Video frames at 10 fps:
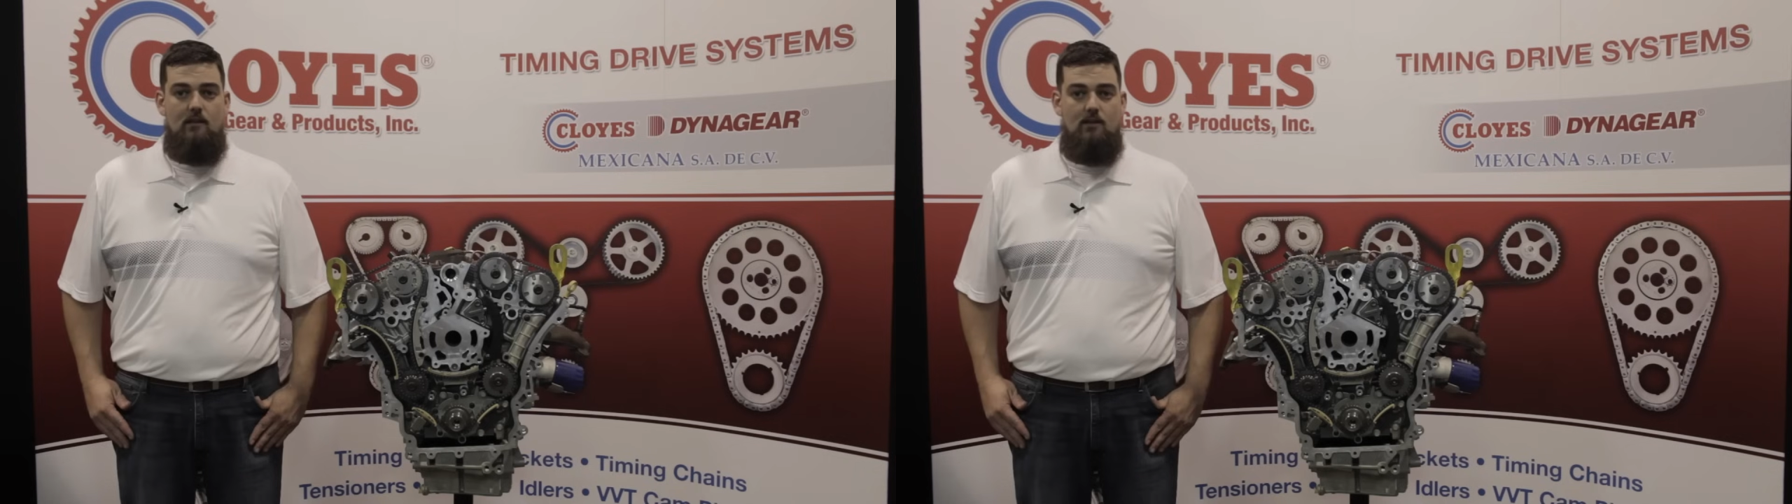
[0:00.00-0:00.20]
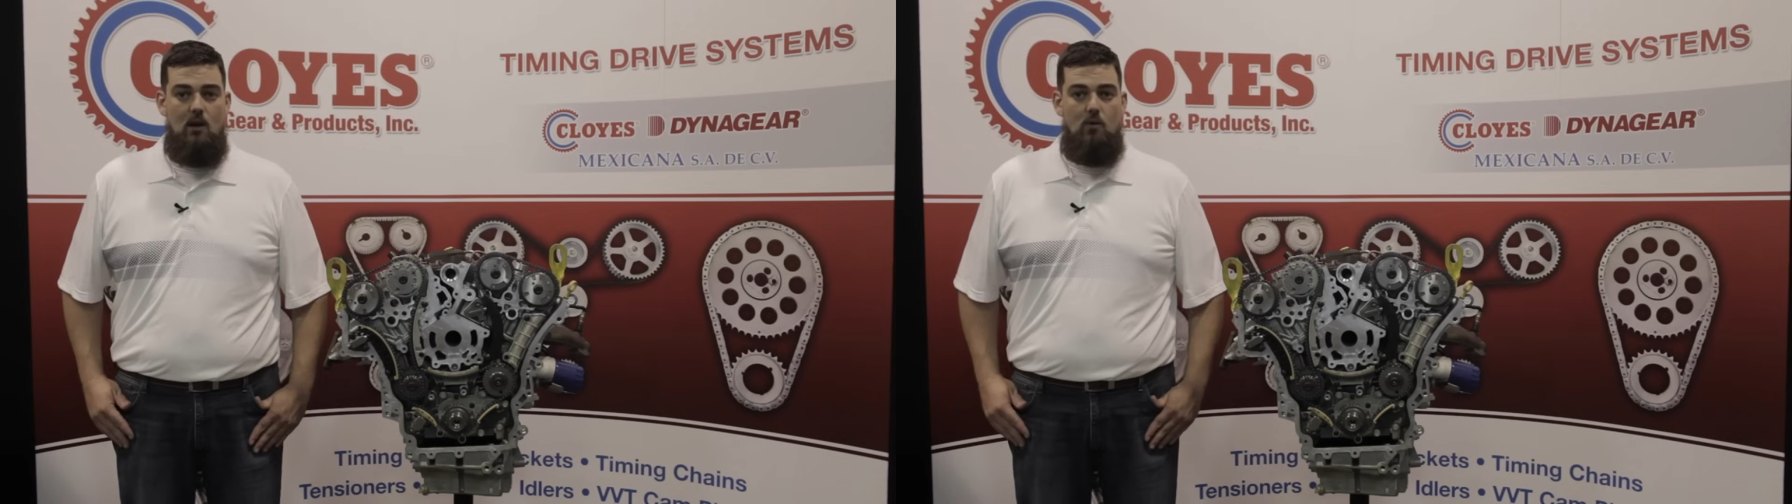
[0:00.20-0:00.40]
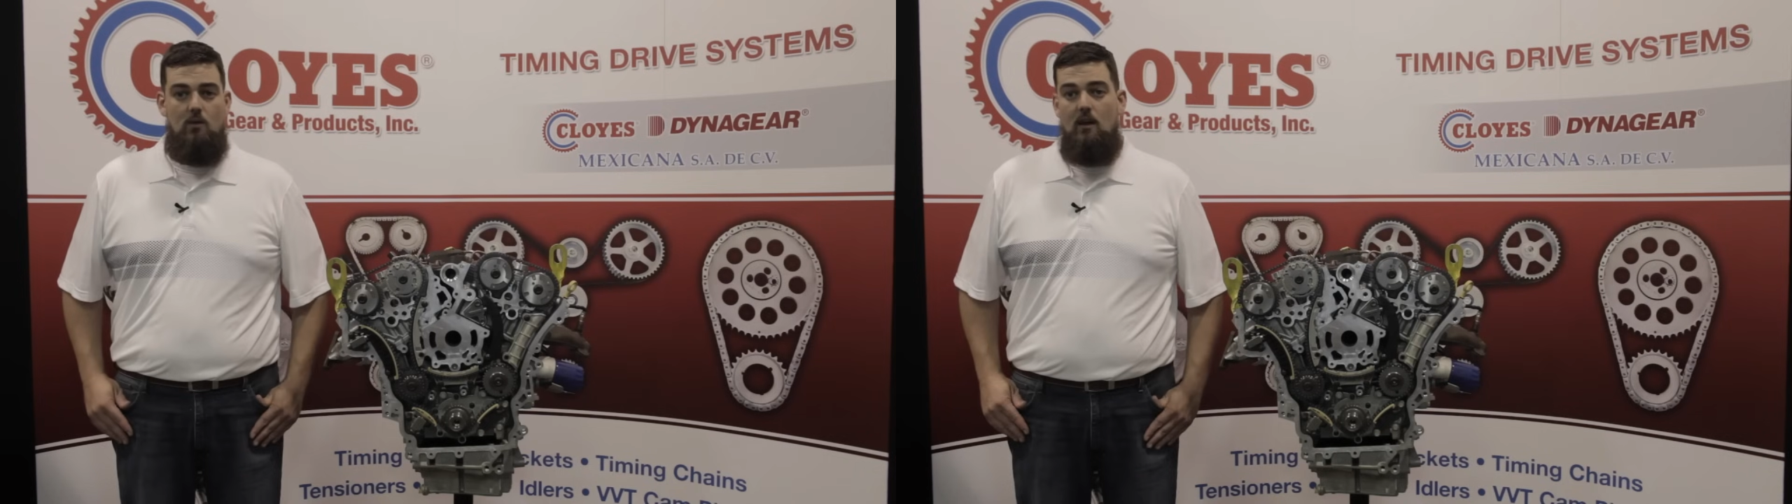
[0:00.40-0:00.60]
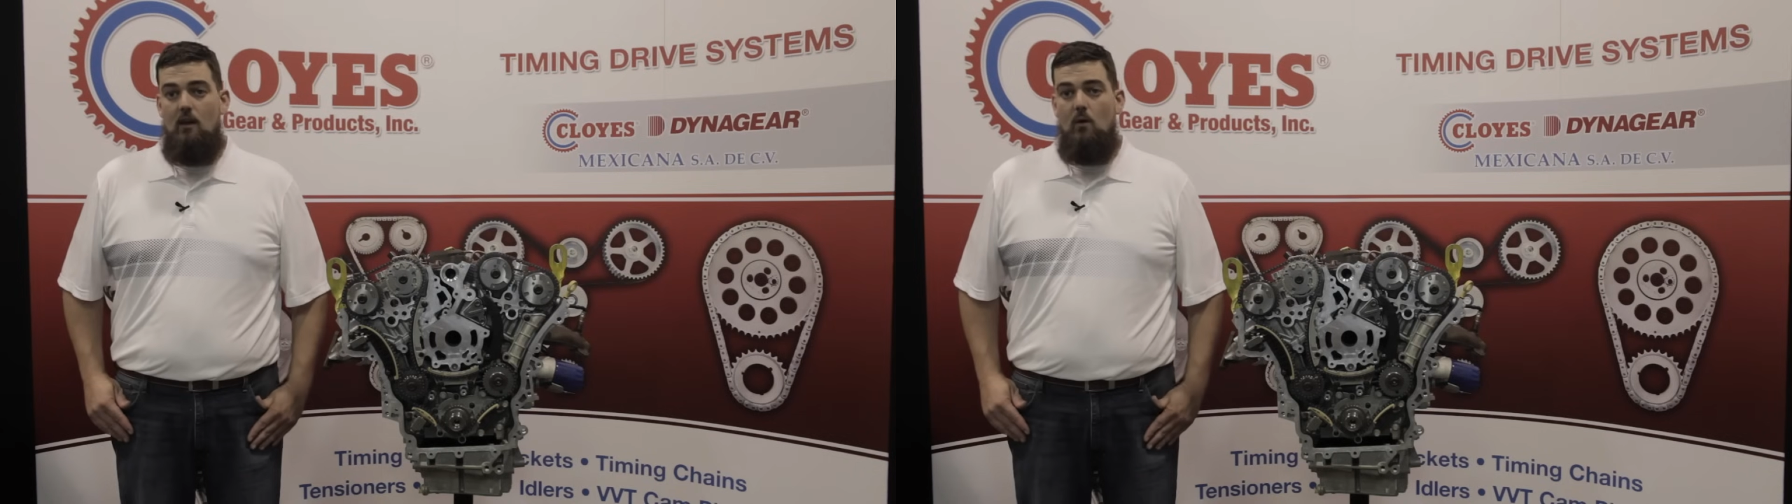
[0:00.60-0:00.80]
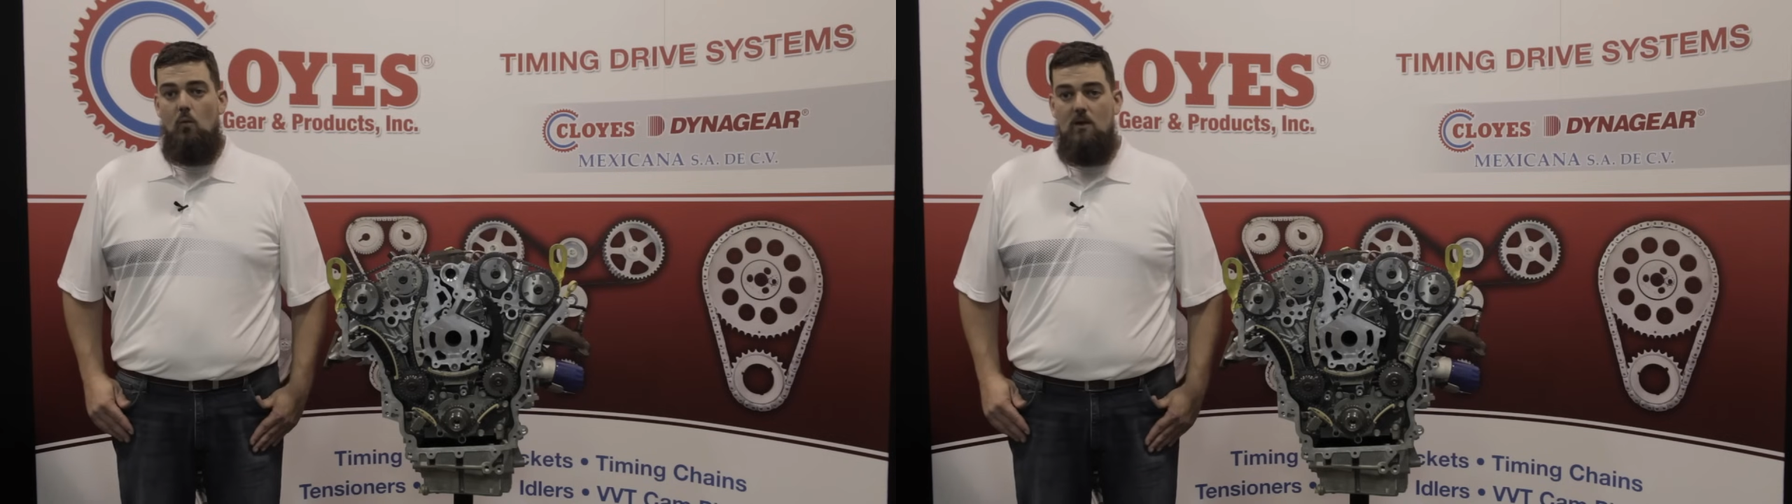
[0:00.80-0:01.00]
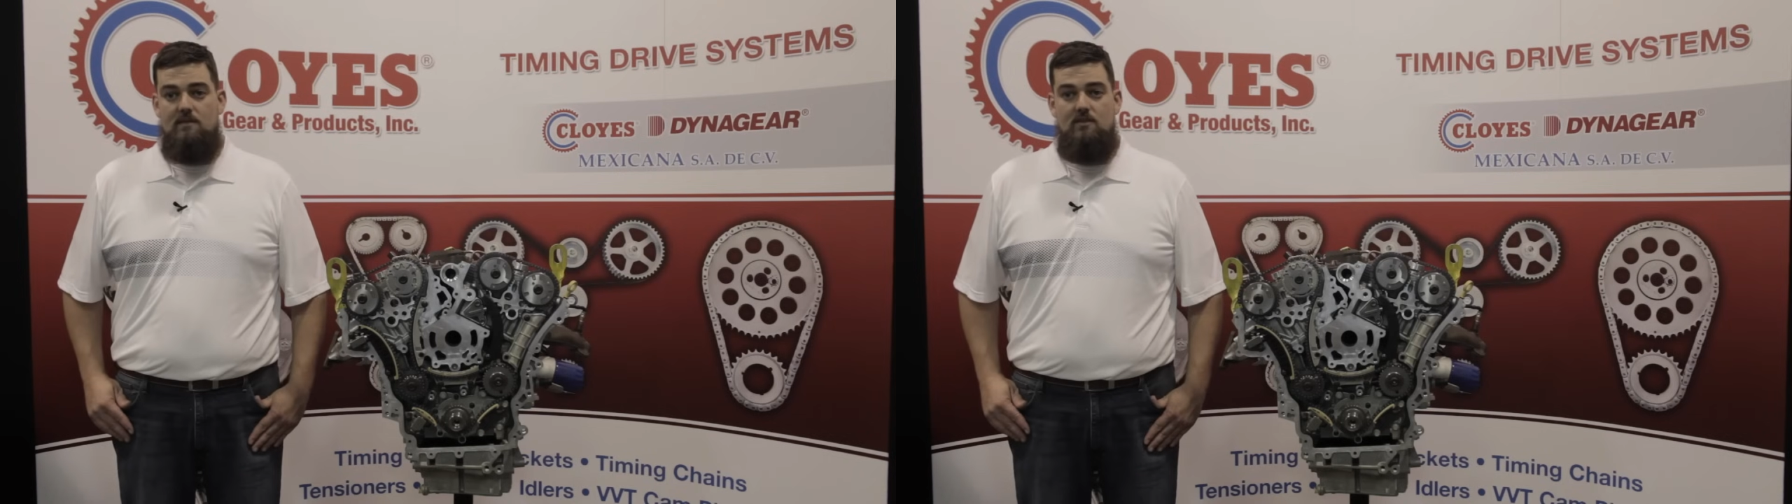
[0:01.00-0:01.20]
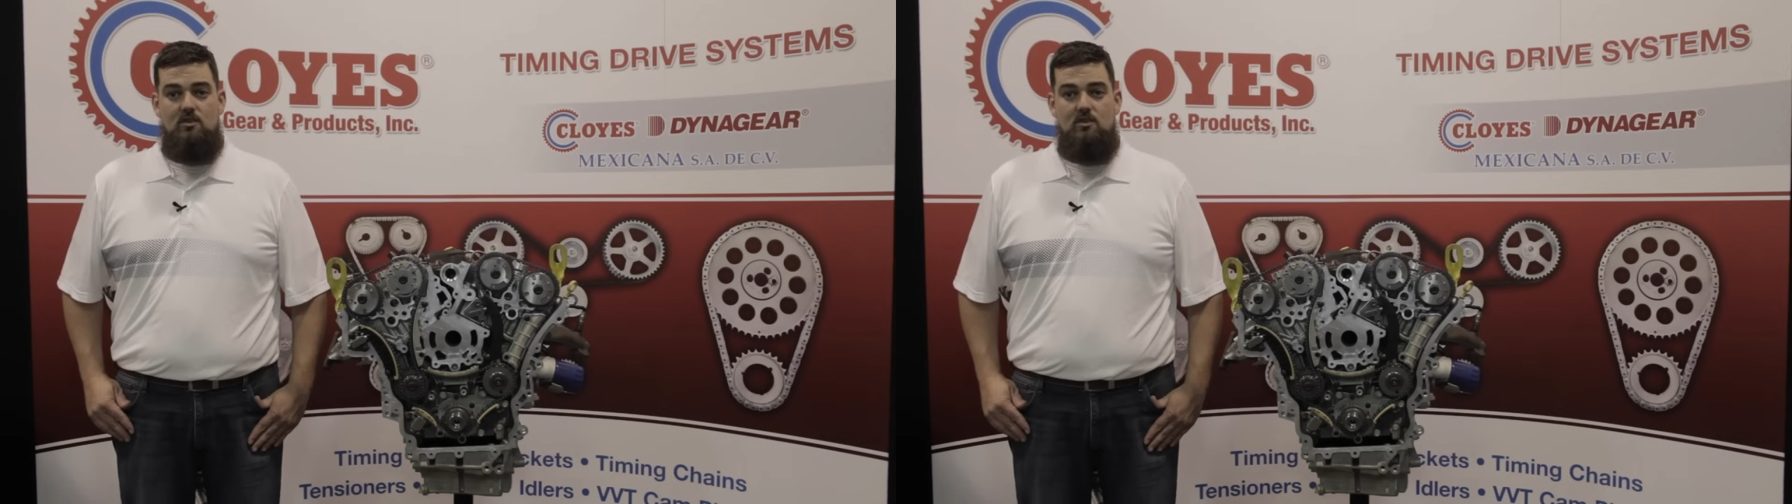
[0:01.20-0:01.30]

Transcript: Note, once the